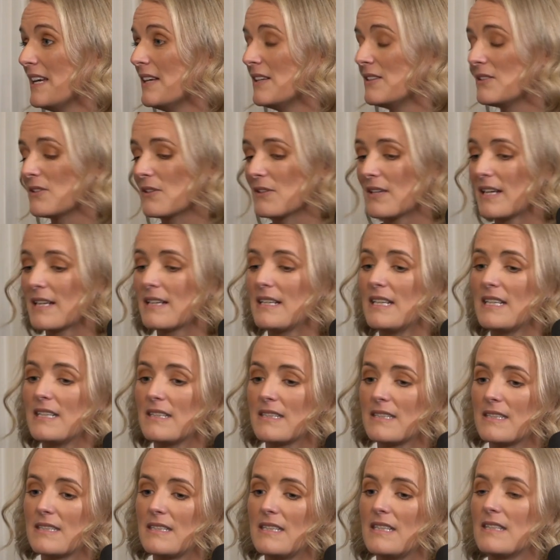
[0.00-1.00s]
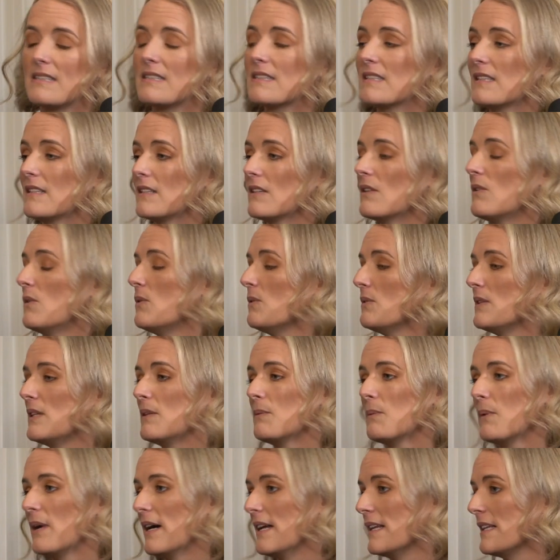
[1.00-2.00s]
Yeah. So like it's an
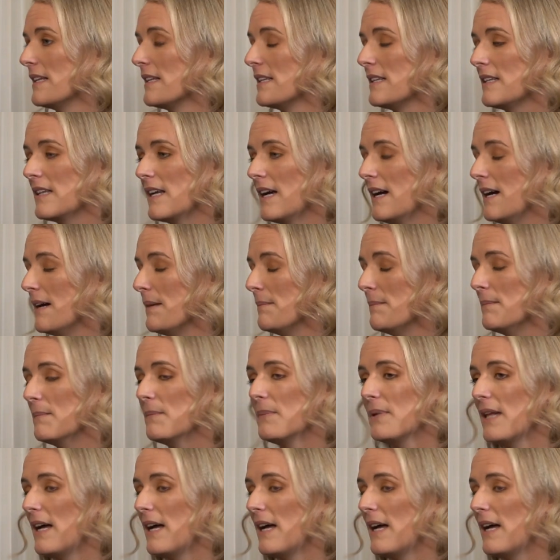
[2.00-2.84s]
all-in-one